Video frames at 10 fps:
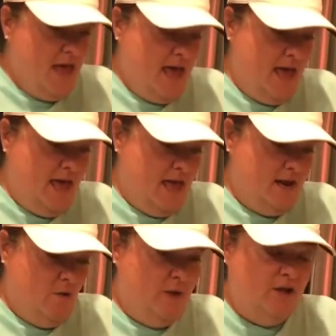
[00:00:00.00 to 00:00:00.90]

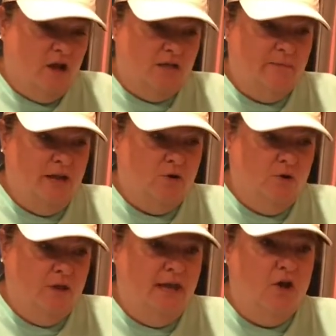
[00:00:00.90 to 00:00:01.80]
And we had gone to bed
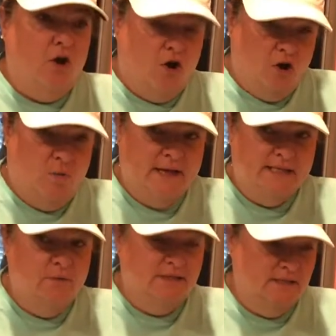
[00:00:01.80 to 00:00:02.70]
early, and
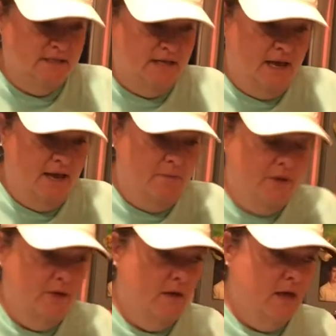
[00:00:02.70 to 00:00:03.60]
Wesley was asleep,
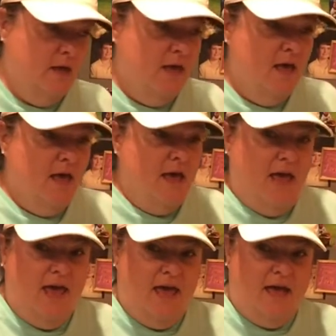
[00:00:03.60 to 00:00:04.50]

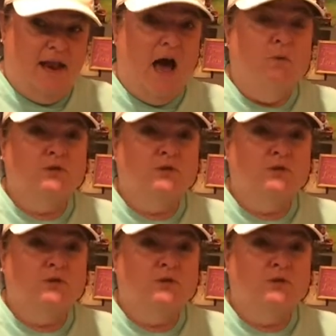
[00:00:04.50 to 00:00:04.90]
and I was